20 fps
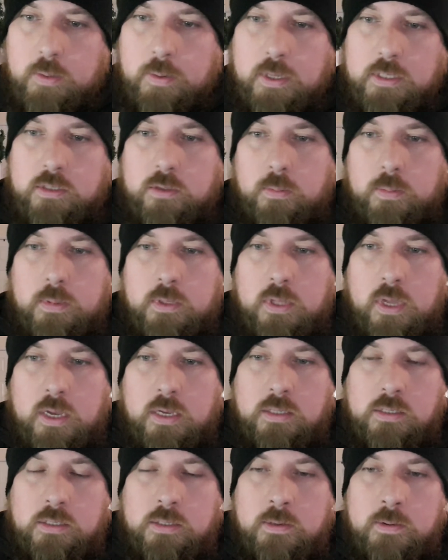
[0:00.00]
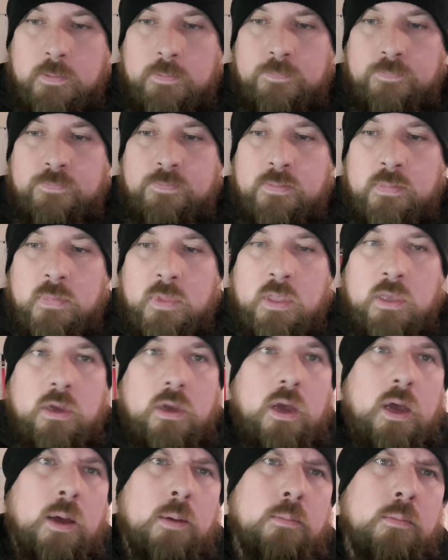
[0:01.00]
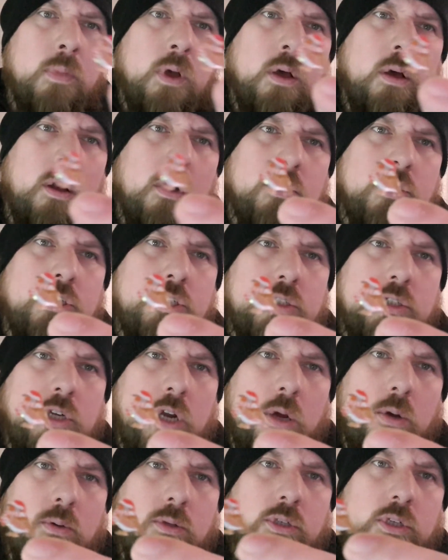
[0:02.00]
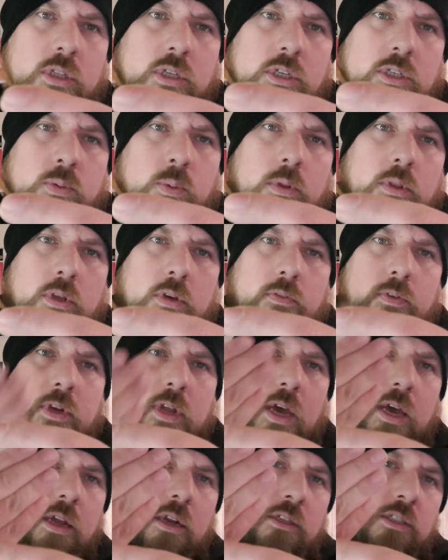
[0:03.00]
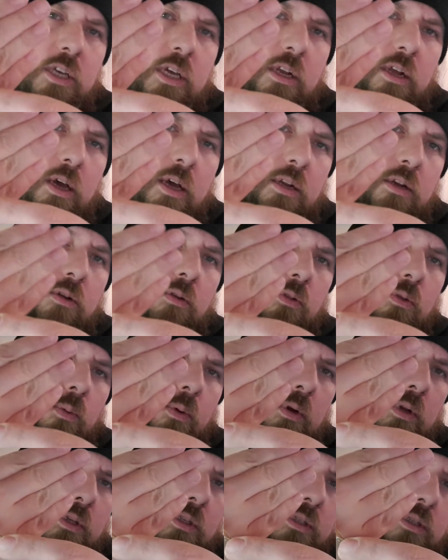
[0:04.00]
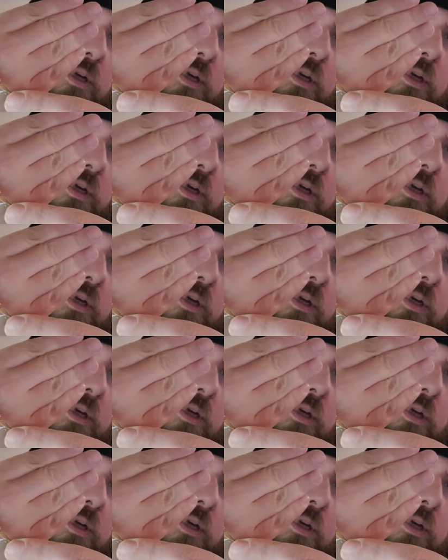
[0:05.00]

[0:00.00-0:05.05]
the past couple of days. I showed you this one the other day and I said I had another one. It